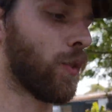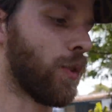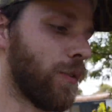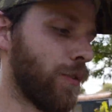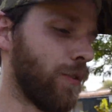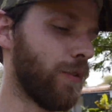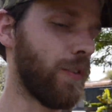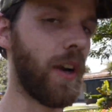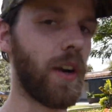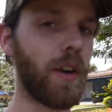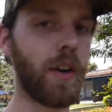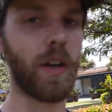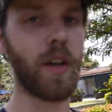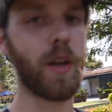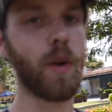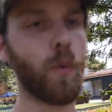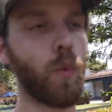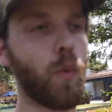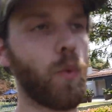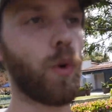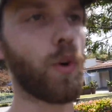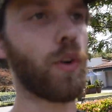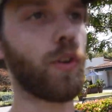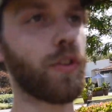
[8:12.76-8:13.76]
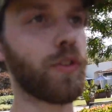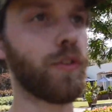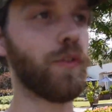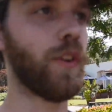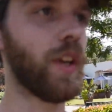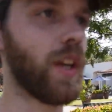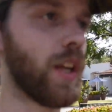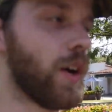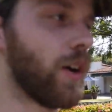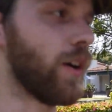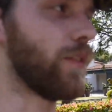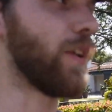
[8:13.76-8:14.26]
or very worst
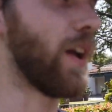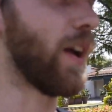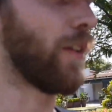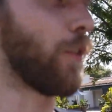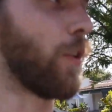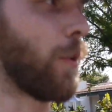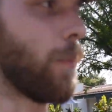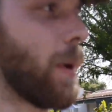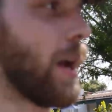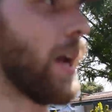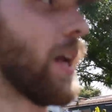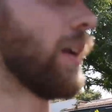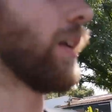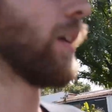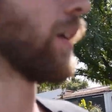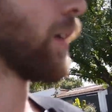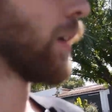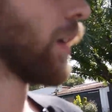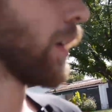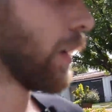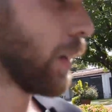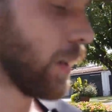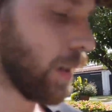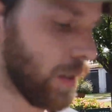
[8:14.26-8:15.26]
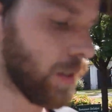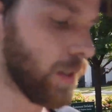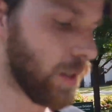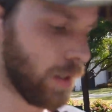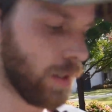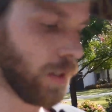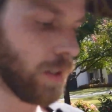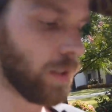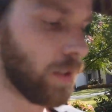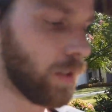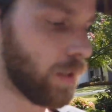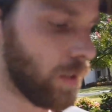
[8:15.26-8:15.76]
video I've ever made.
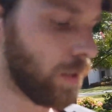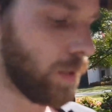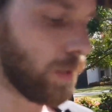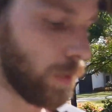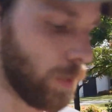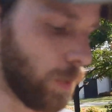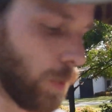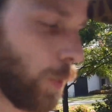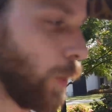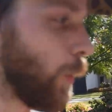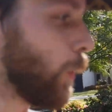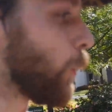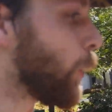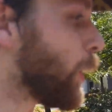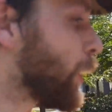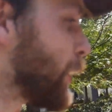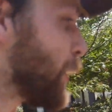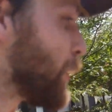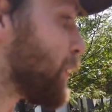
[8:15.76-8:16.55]
What do